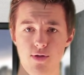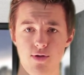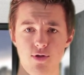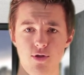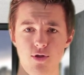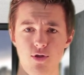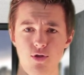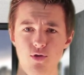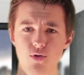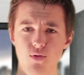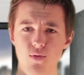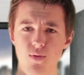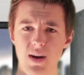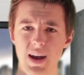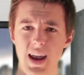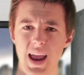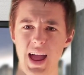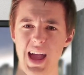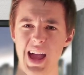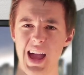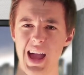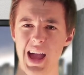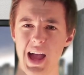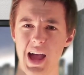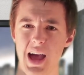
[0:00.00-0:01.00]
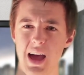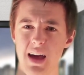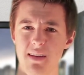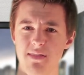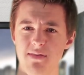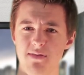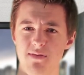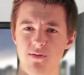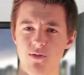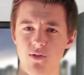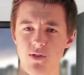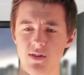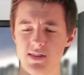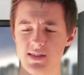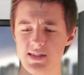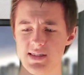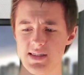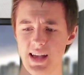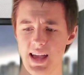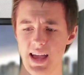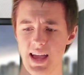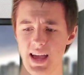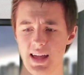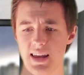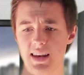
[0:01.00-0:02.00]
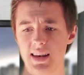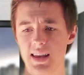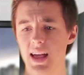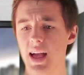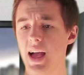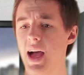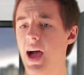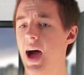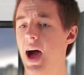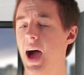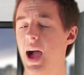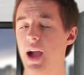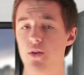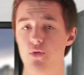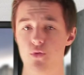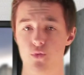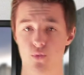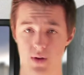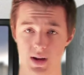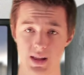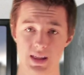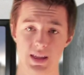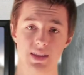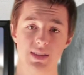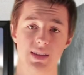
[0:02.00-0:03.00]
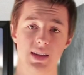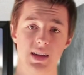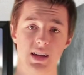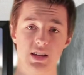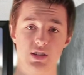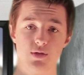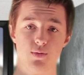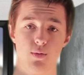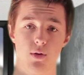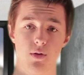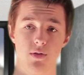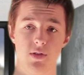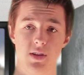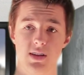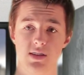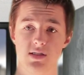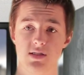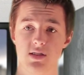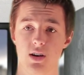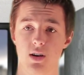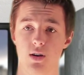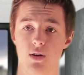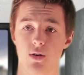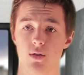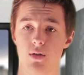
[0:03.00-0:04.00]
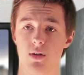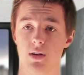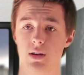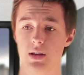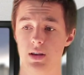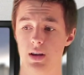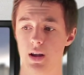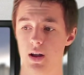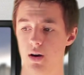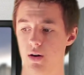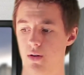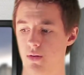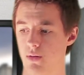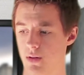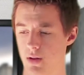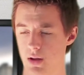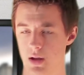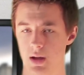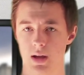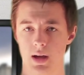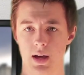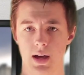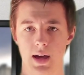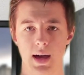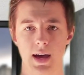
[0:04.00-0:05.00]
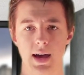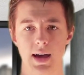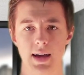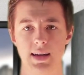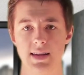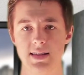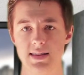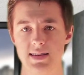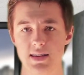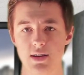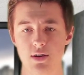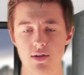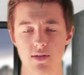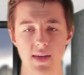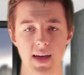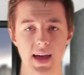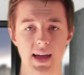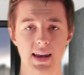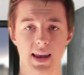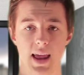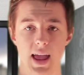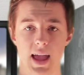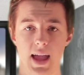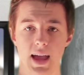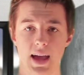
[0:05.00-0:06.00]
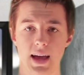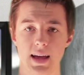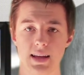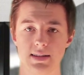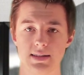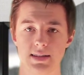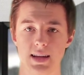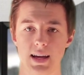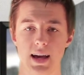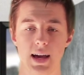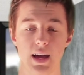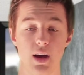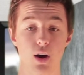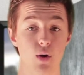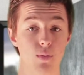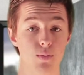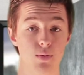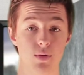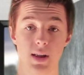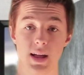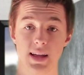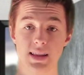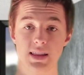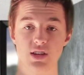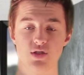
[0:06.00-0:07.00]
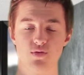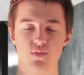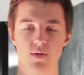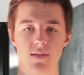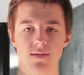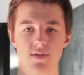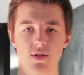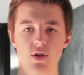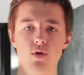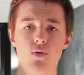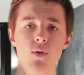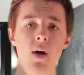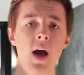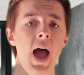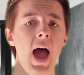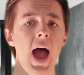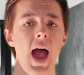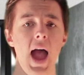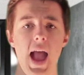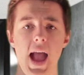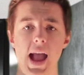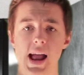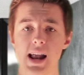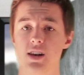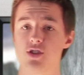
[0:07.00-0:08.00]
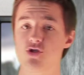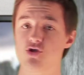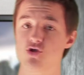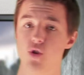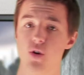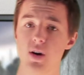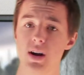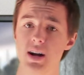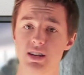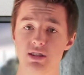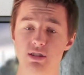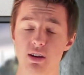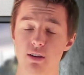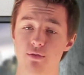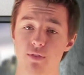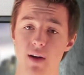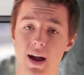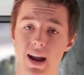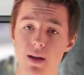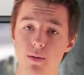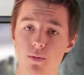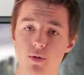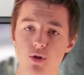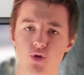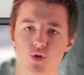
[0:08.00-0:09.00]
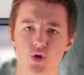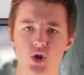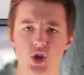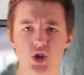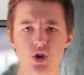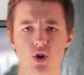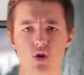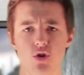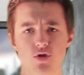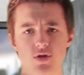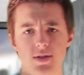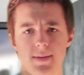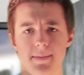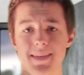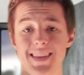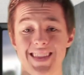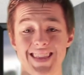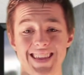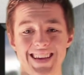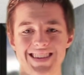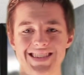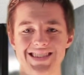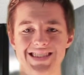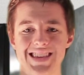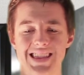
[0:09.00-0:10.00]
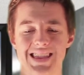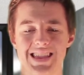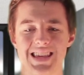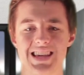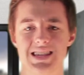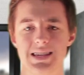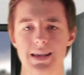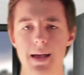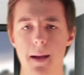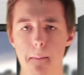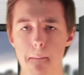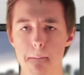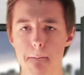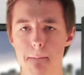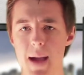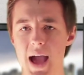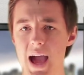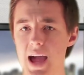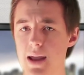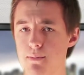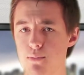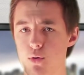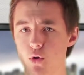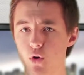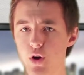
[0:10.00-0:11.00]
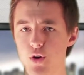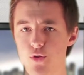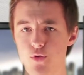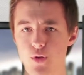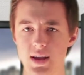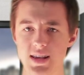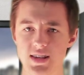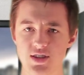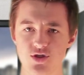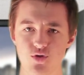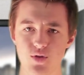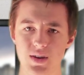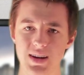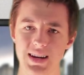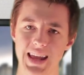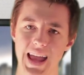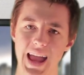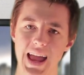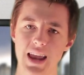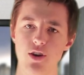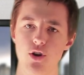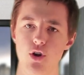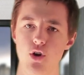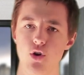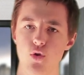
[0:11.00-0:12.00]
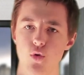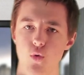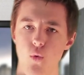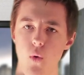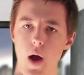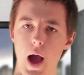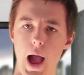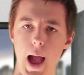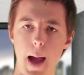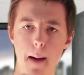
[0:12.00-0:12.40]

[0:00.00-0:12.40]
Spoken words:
2.5-foot stand. I really think it's worth it. So, consider that, and I hope you like this review. And join us on Friday when we show you some of the things that this bad boy green screen can do.